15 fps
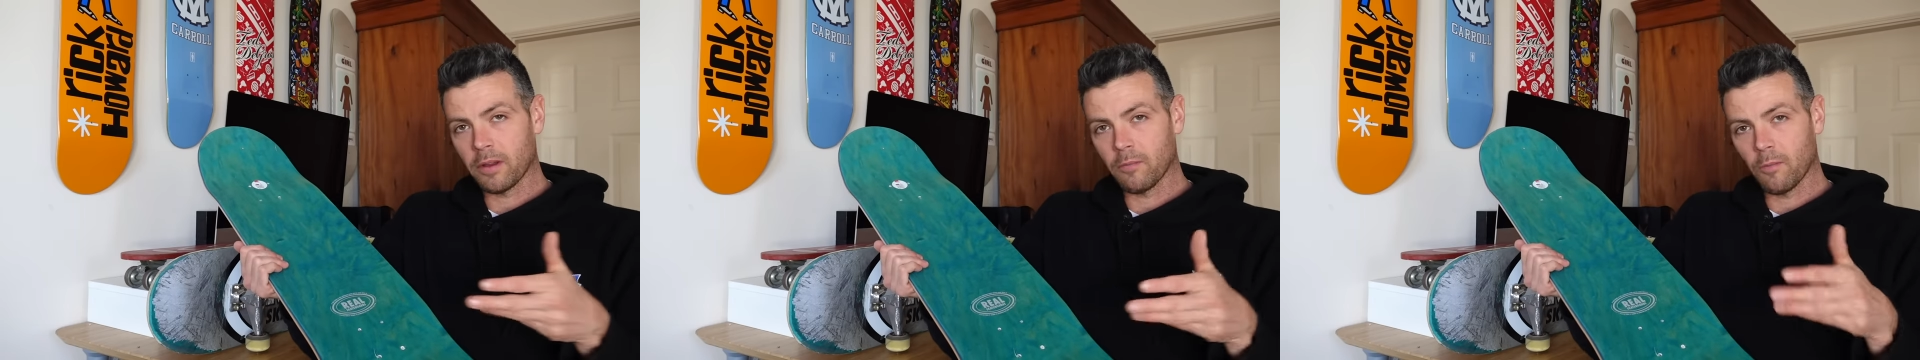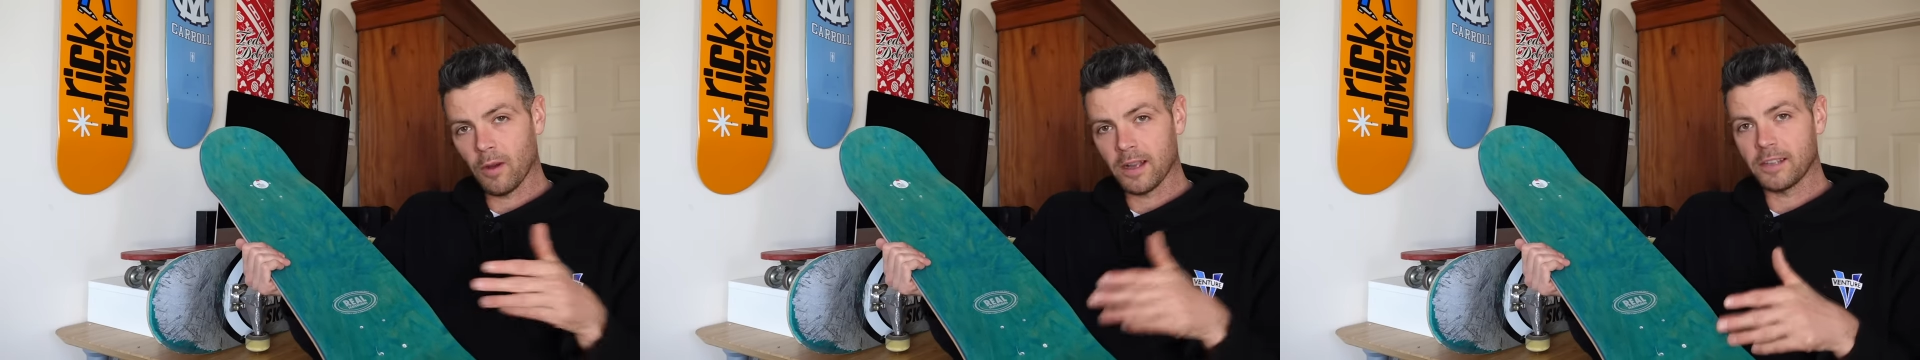
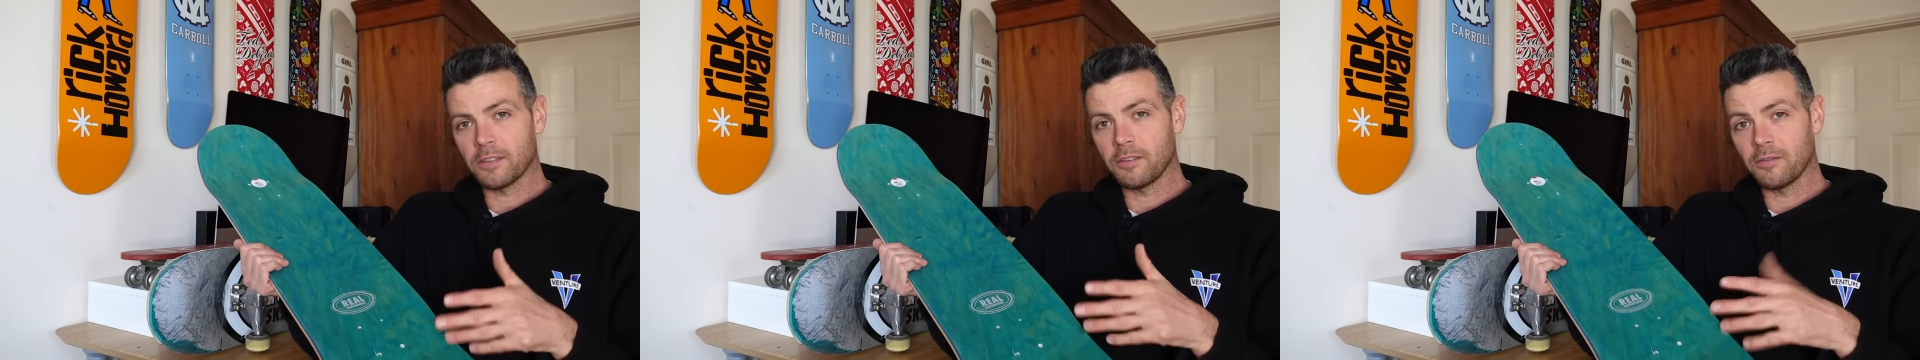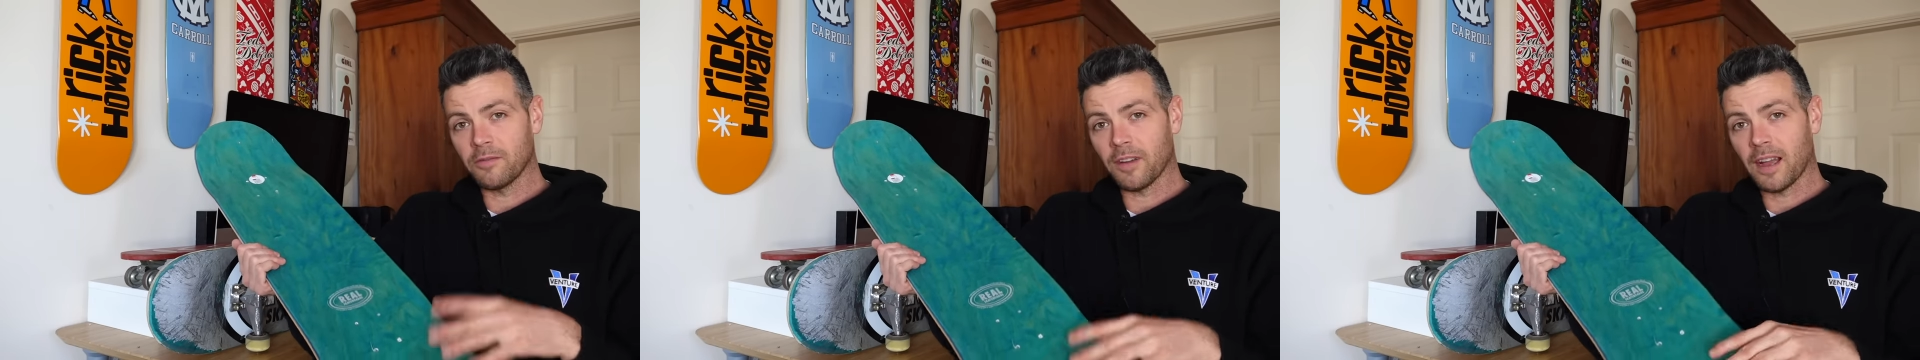
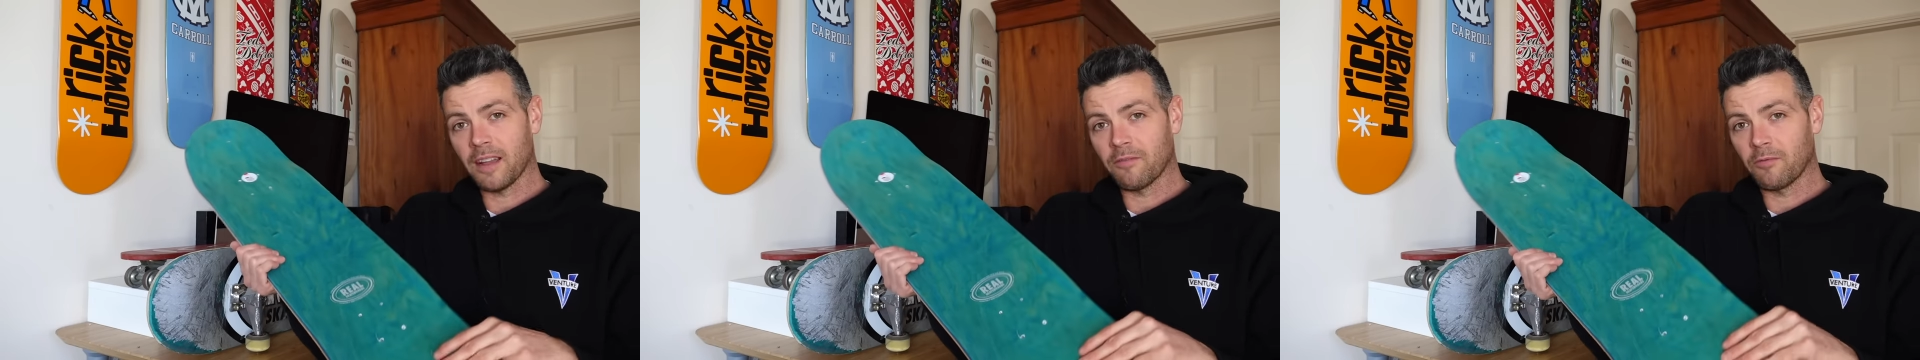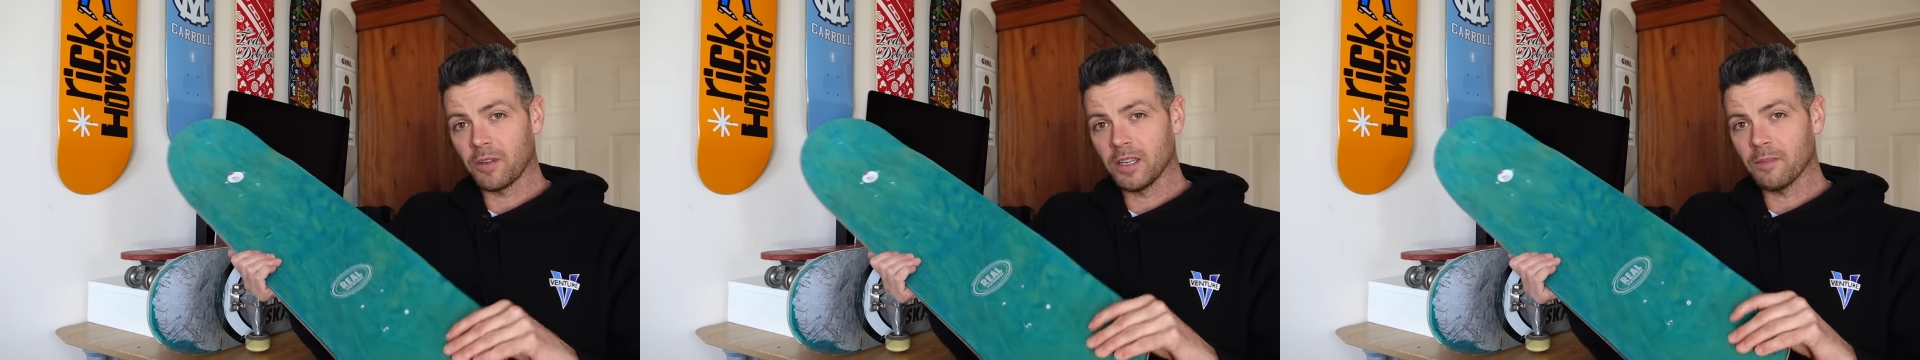
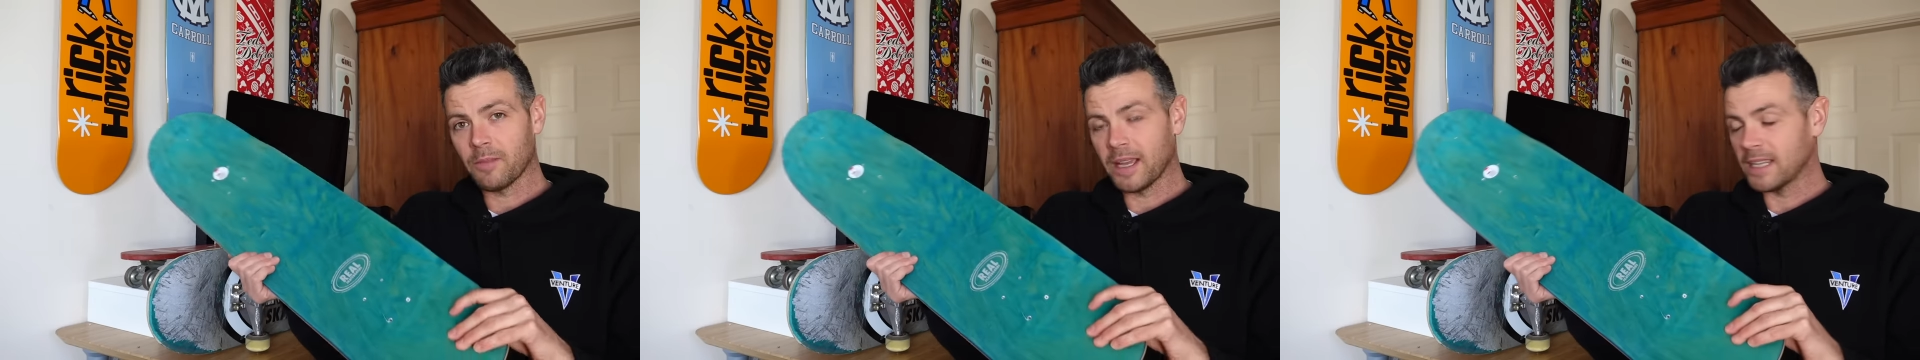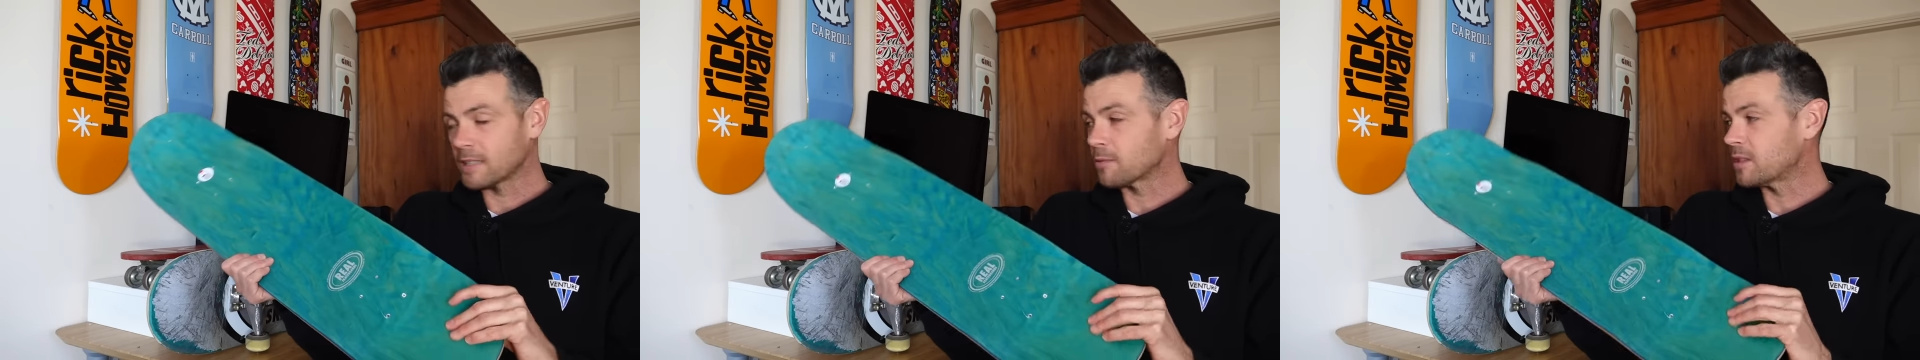
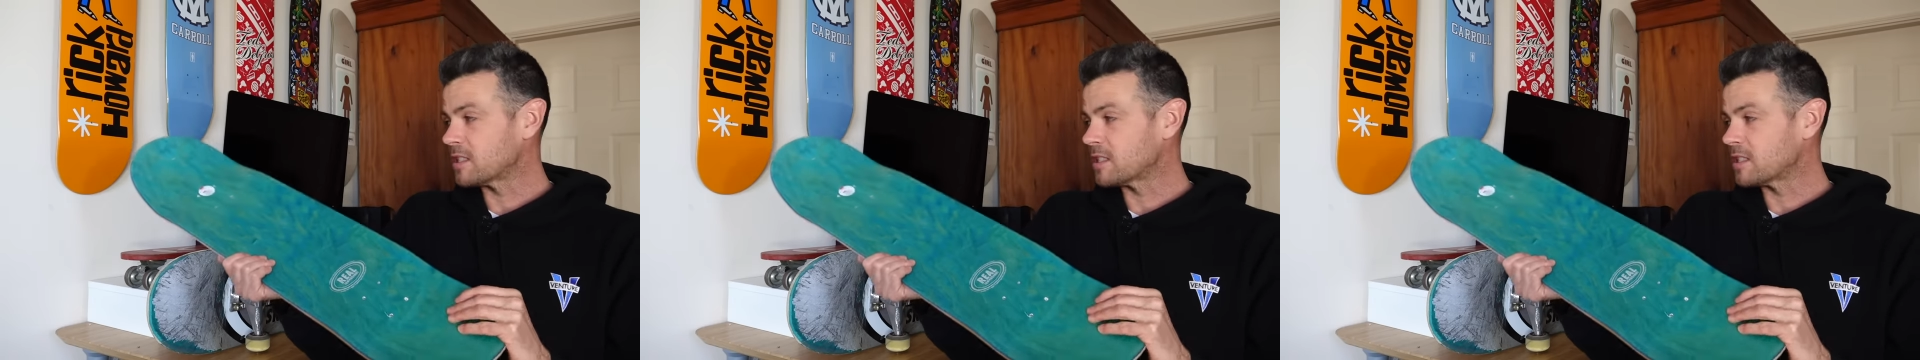wheelbase,